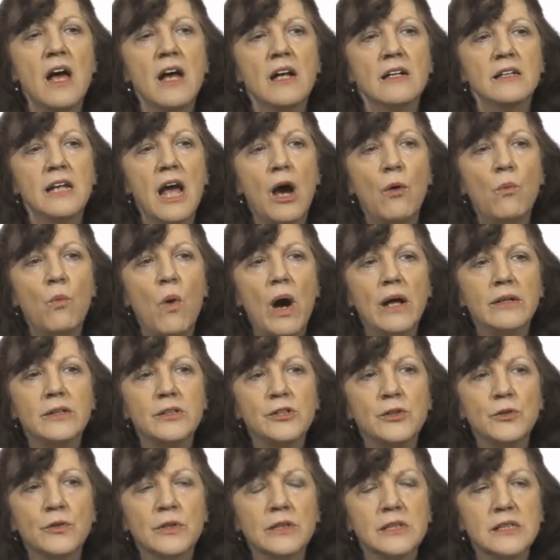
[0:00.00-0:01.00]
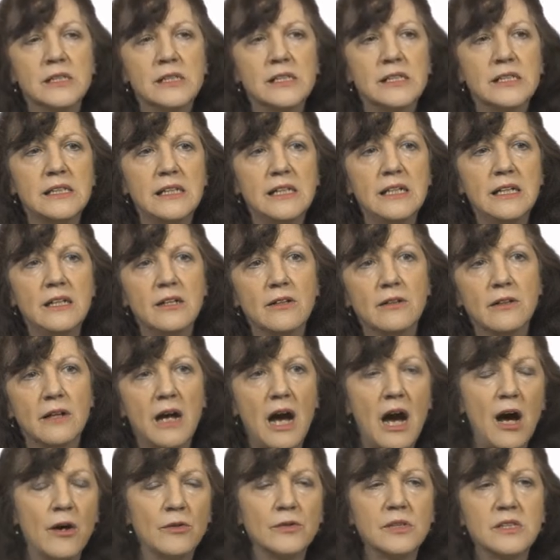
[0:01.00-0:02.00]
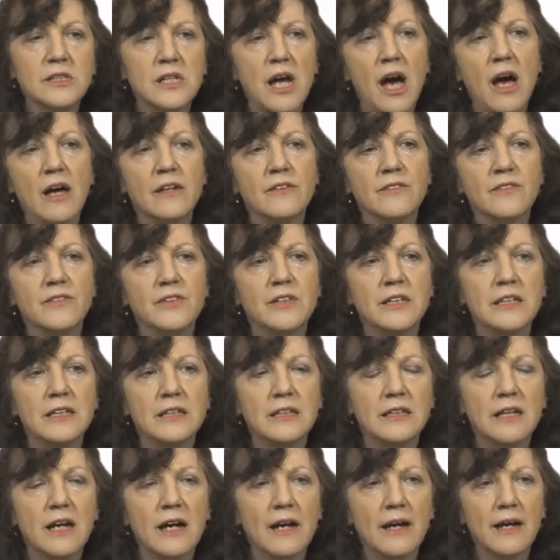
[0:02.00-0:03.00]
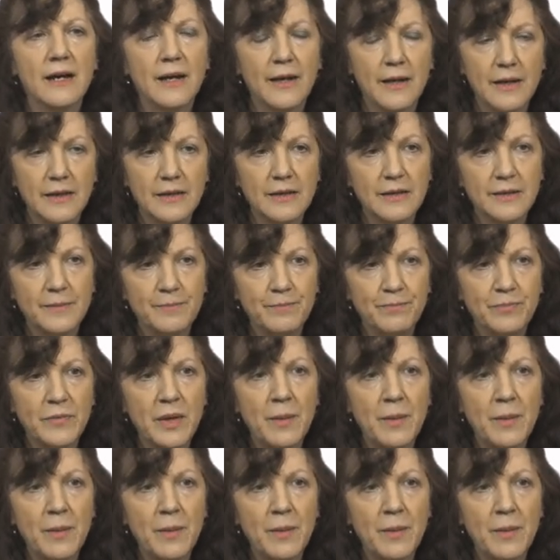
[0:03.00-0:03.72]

Now what you can see here outside of the uh,